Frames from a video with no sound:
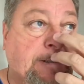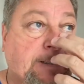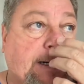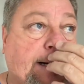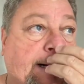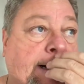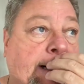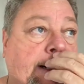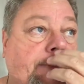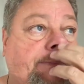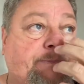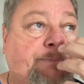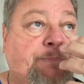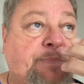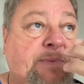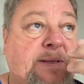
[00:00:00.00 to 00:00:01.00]

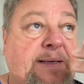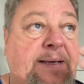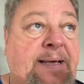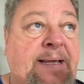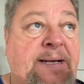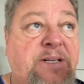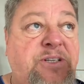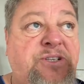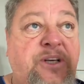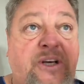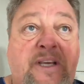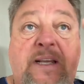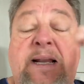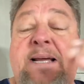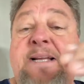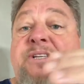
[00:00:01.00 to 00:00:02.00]
And it
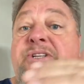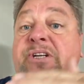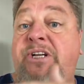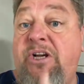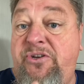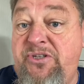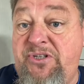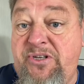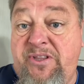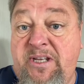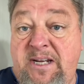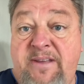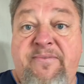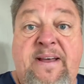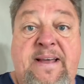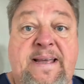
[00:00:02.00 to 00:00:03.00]
circulates and it goes to the
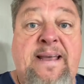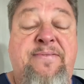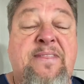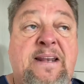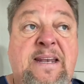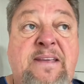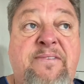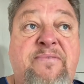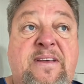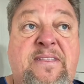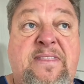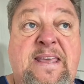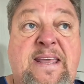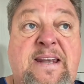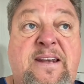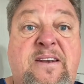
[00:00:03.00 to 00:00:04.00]
liver, and the liver
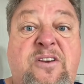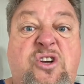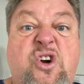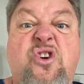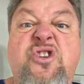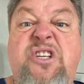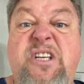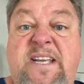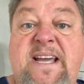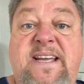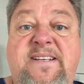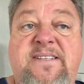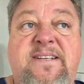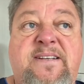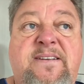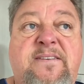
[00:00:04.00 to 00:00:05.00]
then
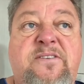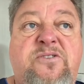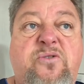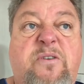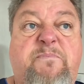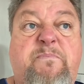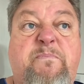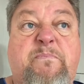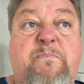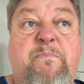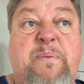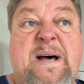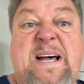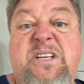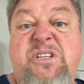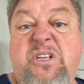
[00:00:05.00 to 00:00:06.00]
conjugates it and sort of
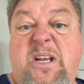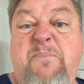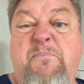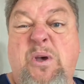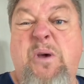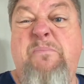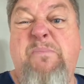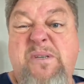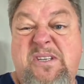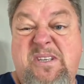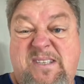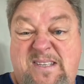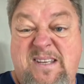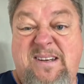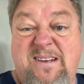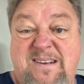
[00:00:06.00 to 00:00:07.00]
partially purposes it